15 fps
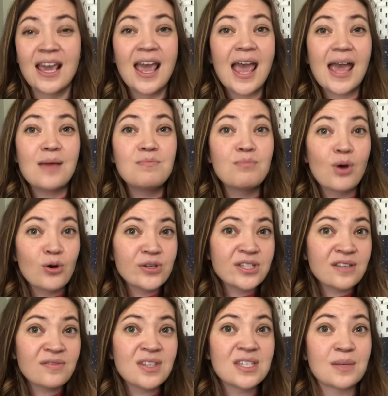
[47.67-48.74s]
and most
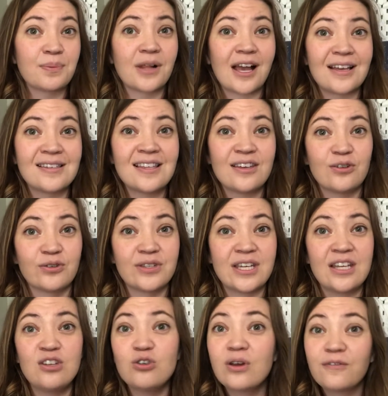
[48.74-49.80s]
of the supplies that you'll
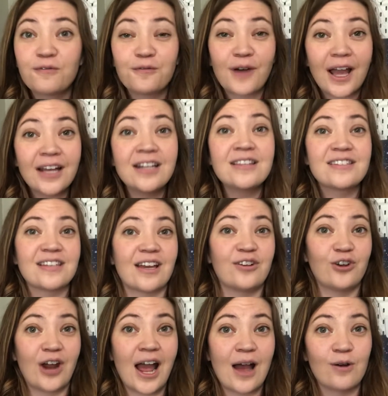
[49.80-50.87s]
need you can find inside your
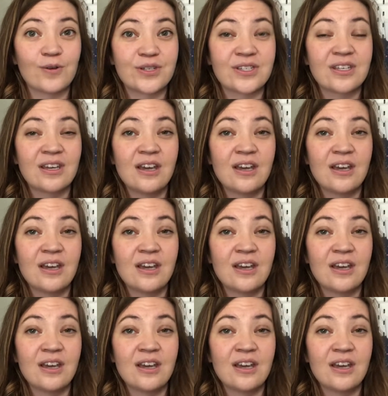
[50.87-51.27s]
house.